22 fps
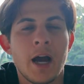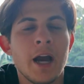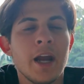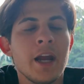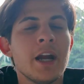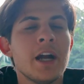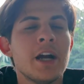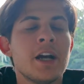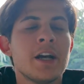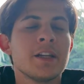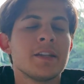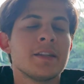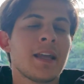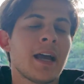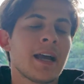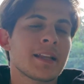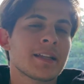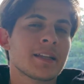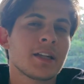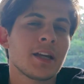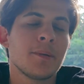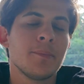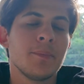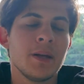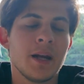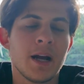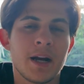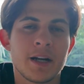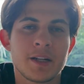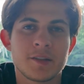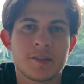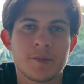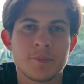I heard that can be
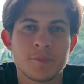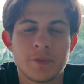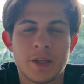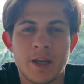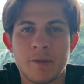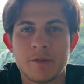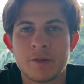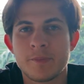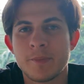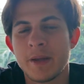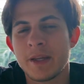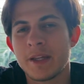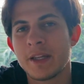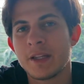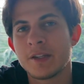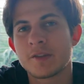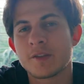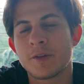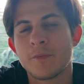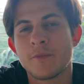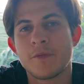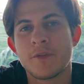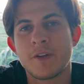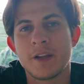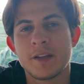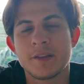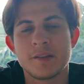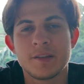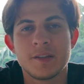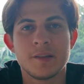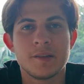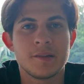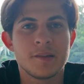hard sometimes making some
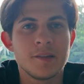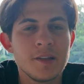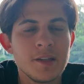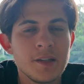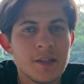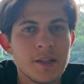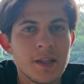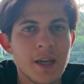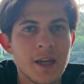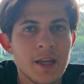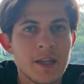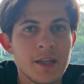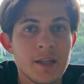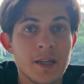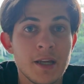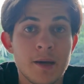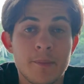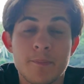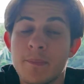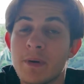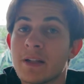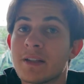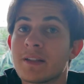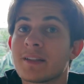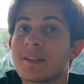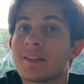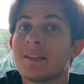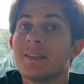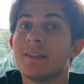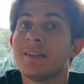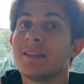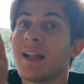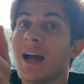friends in Sydney, but
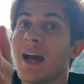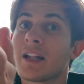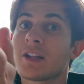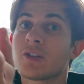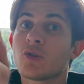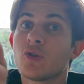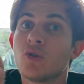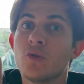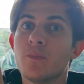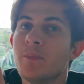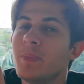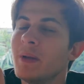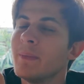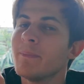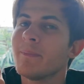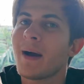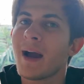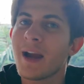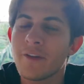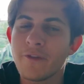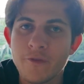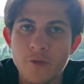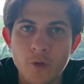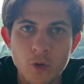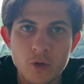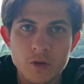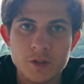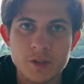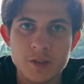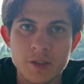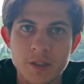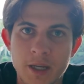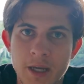that could be my
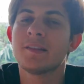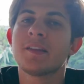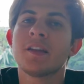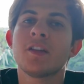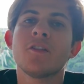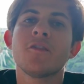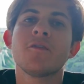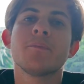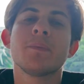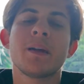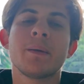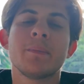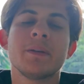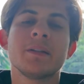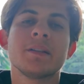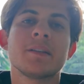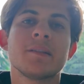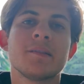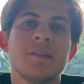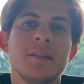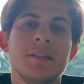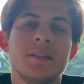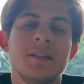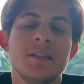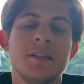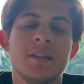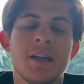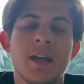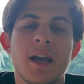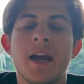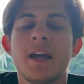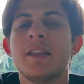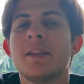fault. Instead of blaming the
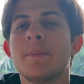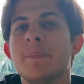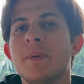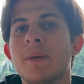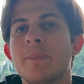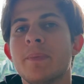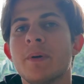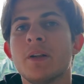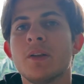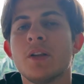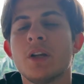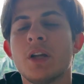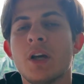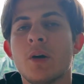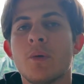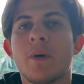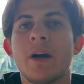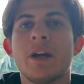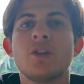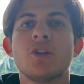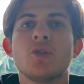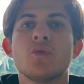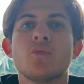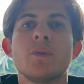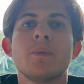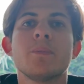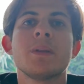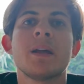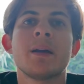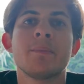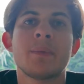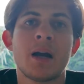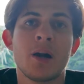city and the people, why don't we
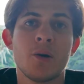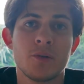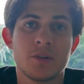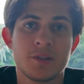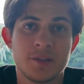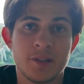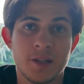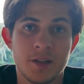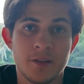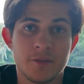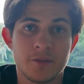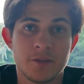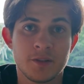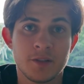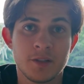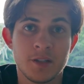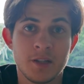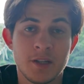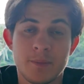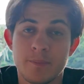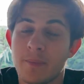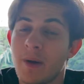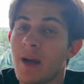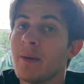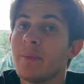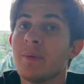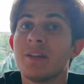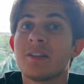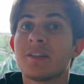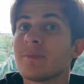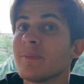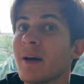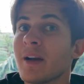blame ourselves?
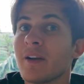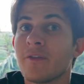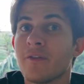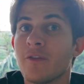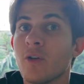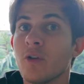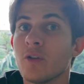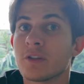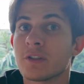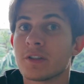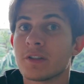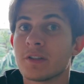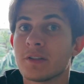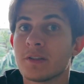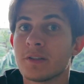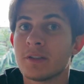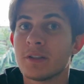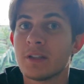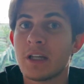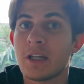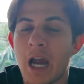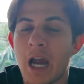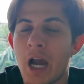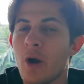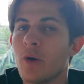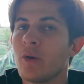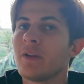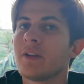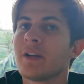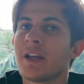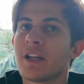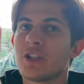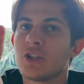Maybe it's my fault. I
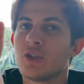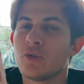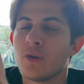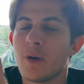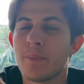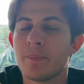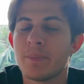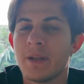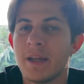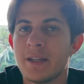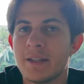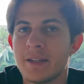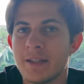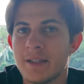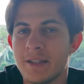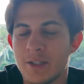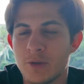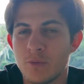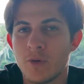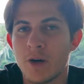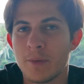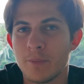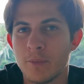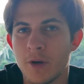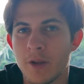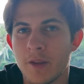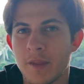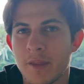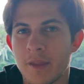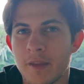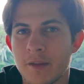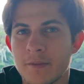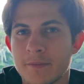will get you updated in 1
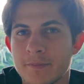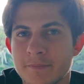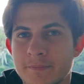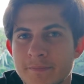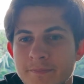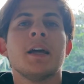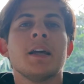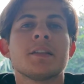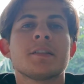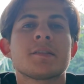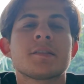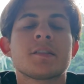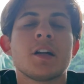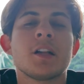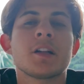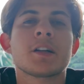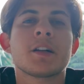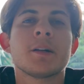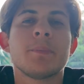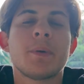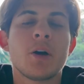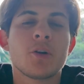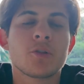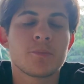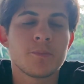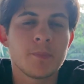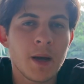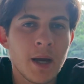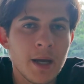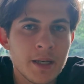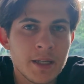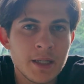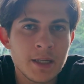month. Let's talk about
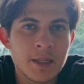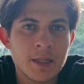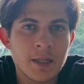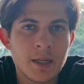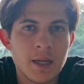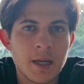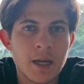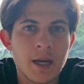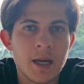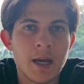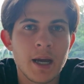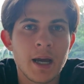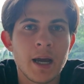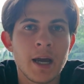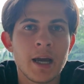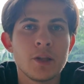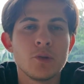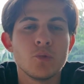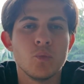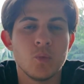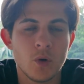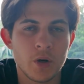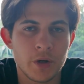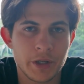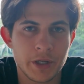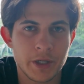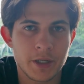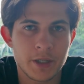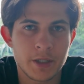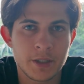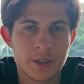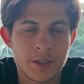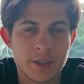money and work.
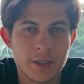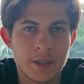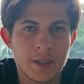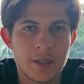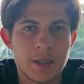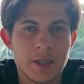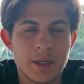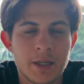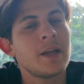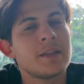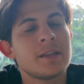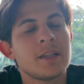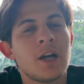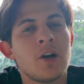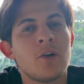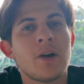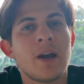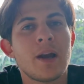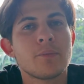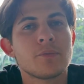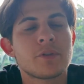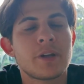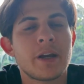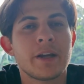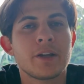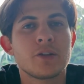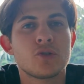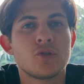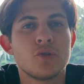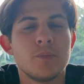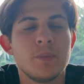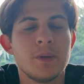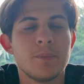Right now I'm
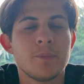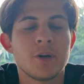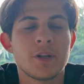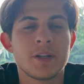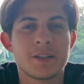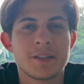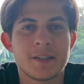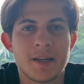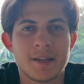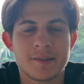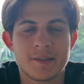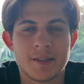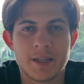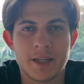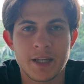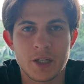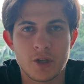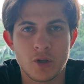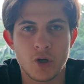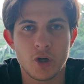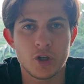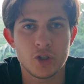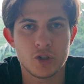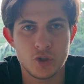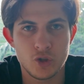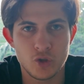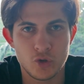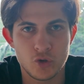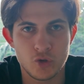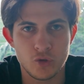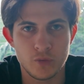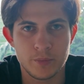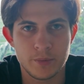trying to be monetized again on
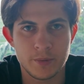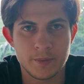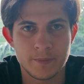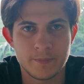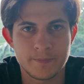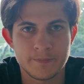YouTube.